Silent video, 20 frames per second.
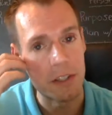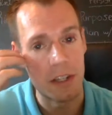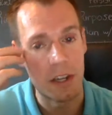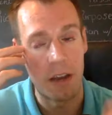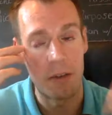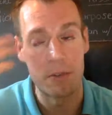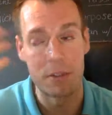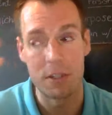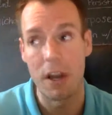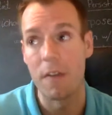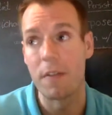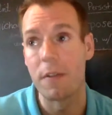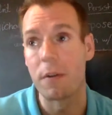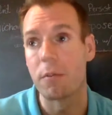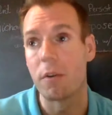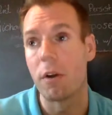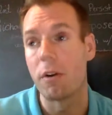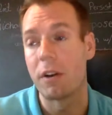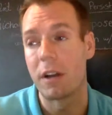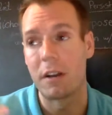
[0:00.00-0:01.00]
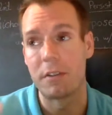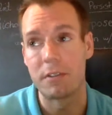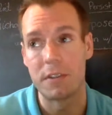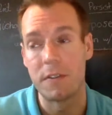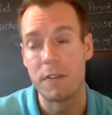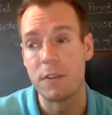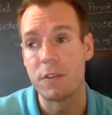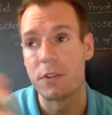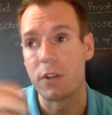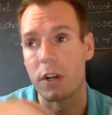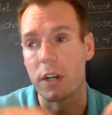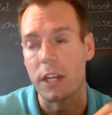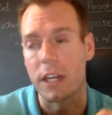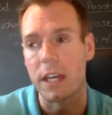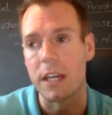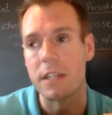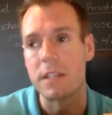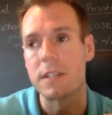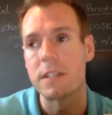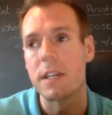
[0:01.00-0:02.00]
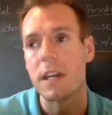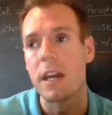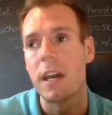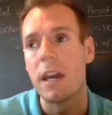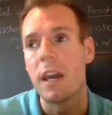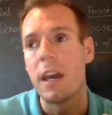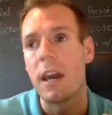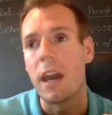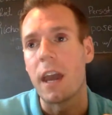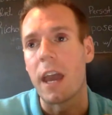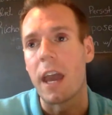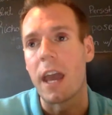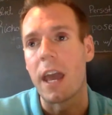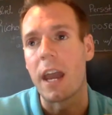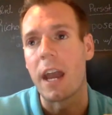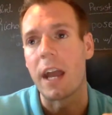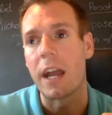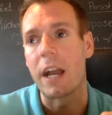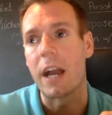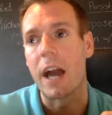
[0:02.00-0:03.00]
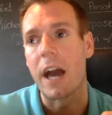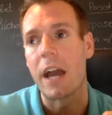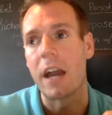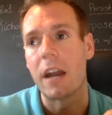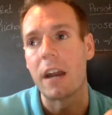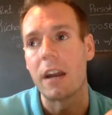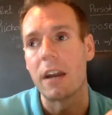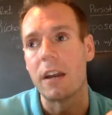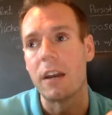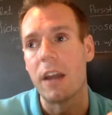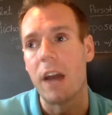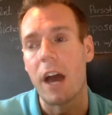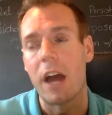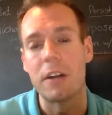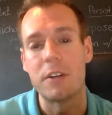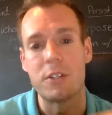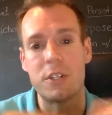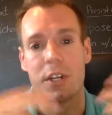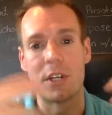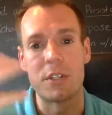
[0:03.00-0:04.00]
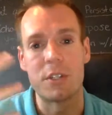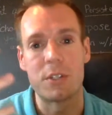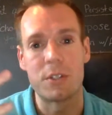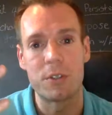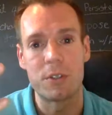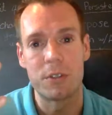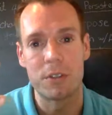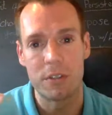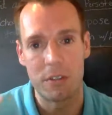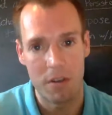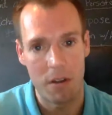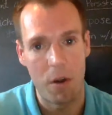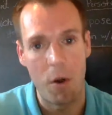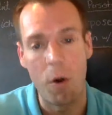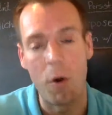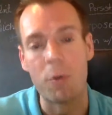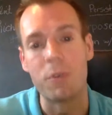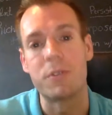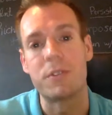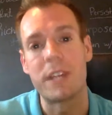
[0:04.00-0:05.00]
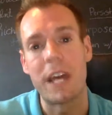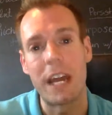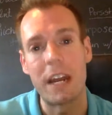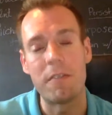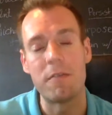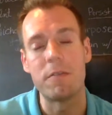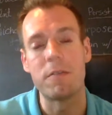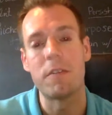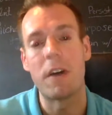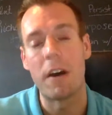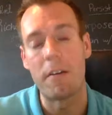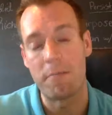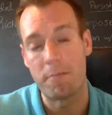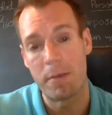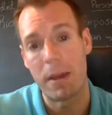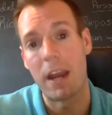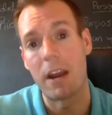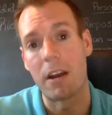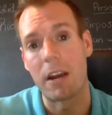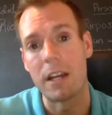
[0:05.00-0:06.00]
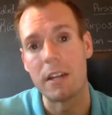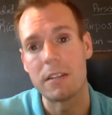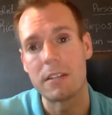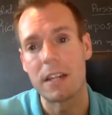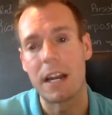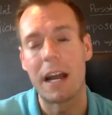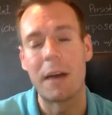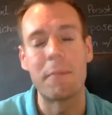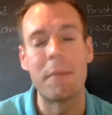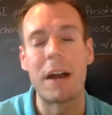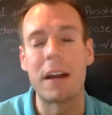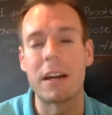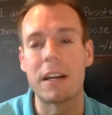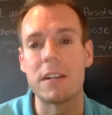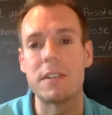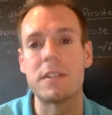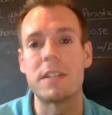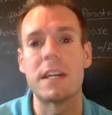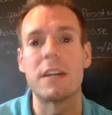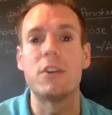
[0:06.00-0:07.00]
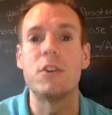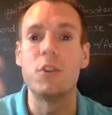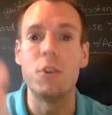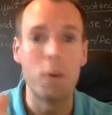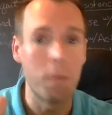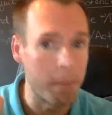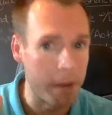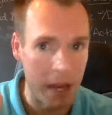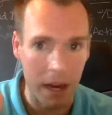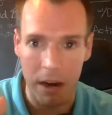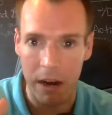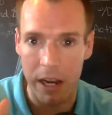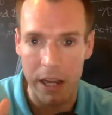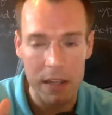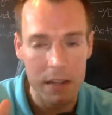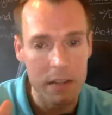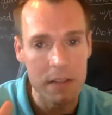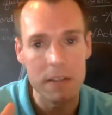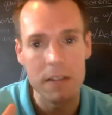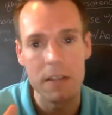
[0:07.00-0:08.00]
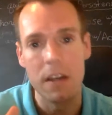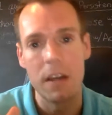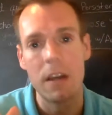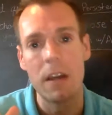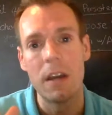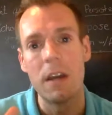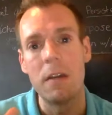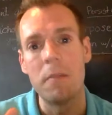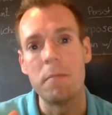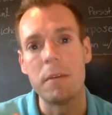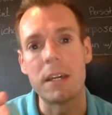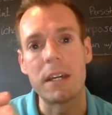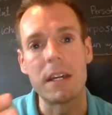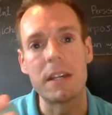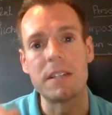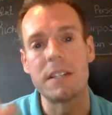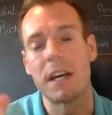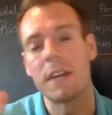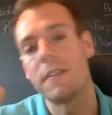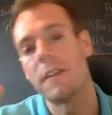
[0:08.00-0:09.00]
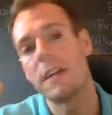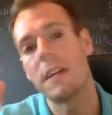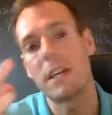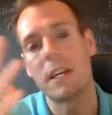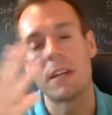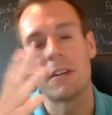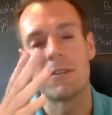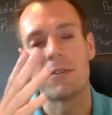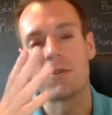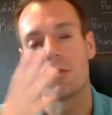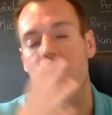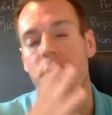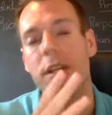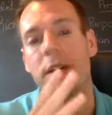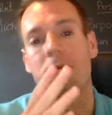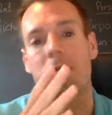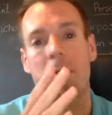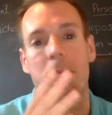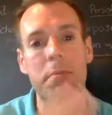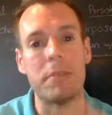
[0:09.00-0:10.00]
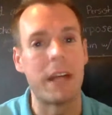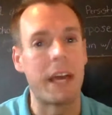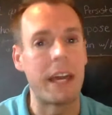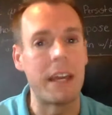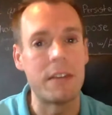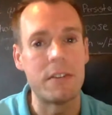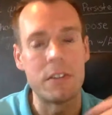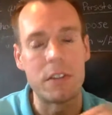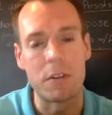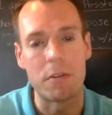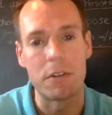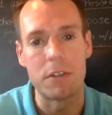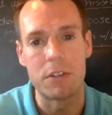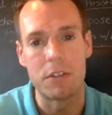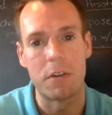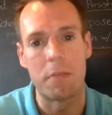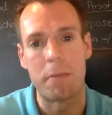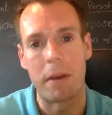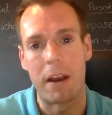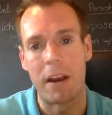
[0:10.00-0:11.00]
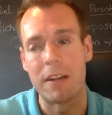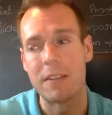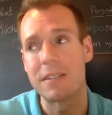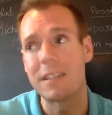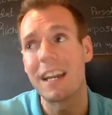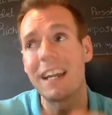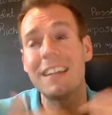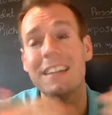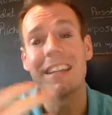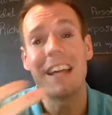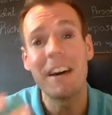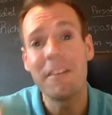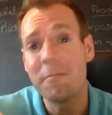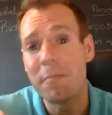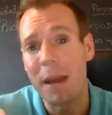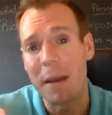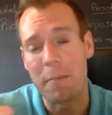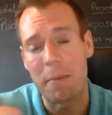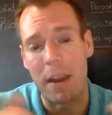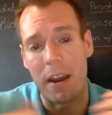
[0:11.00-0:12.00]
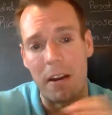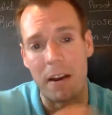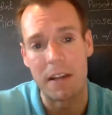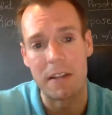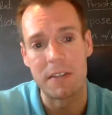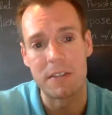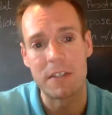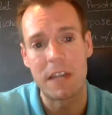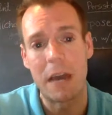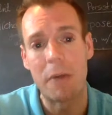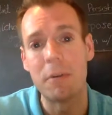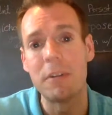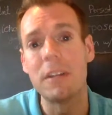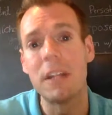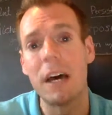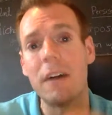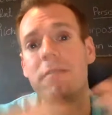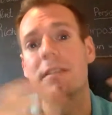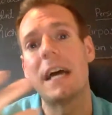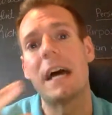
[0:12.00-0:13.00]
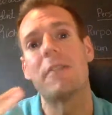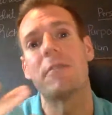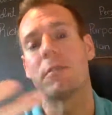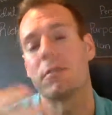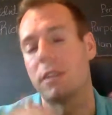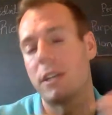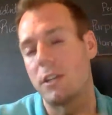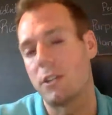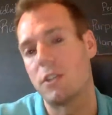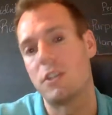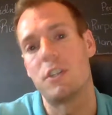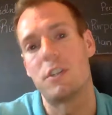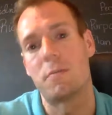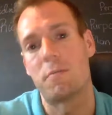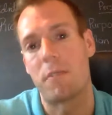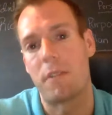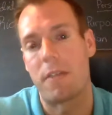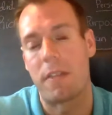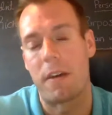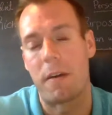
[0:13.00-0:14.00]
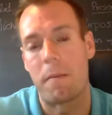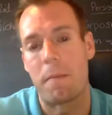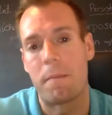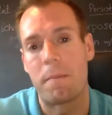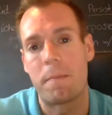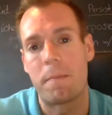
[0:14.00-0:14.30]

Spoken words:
And I was on the road and I was in the circus, and I got not just a whole set of parents, and I'm not going to say new parents, because nothing can truly replace your original parents. And I love my parents. I would love to have a relationship with them.